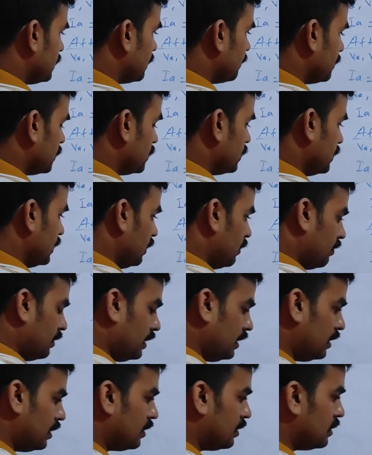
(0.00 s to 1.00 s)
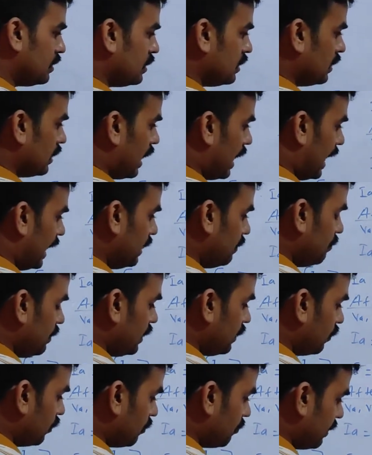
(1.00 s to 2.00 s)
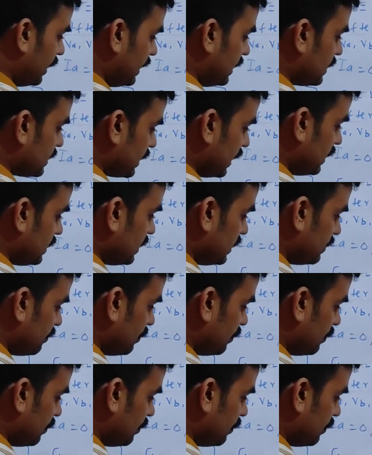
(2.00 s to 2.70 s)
substitute 0 here. IB equal to minus IC